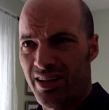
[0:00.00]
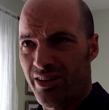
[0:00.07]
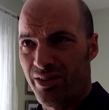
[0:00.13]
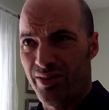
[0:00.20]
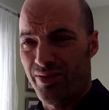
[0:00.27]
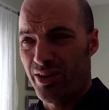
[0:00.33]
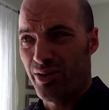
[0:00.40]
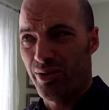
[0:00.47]
I
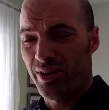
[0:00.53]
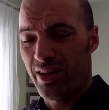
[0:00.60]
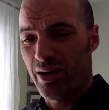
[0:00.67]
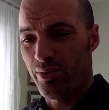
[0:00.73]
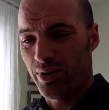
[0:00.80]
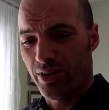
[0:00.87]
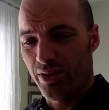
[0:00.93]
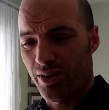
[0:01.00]
don't even know what
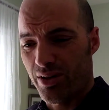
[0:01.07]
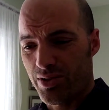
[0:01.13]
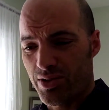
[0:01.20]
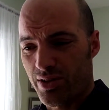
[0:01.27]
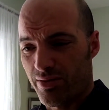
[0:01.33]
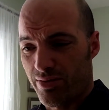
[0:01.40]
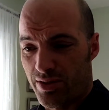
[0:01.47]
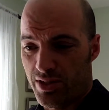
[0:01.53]
that would
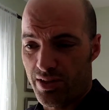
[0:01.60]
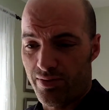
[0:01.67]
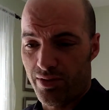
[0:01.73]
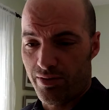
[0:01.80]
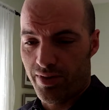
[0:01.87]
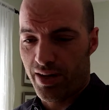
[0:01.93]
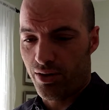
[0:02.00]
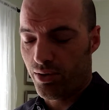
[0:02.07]
cost, if it's even
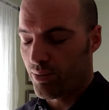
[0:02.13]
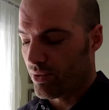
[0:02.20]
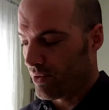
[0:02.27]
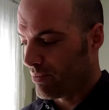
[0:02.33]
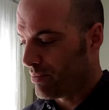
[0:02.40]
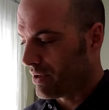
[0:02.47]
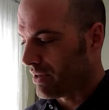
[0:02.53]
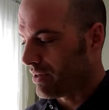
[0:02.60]

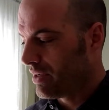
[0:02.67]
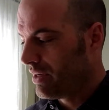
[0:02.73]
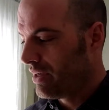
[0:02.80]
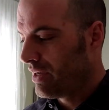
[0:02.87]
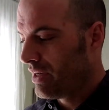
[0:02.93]
available, but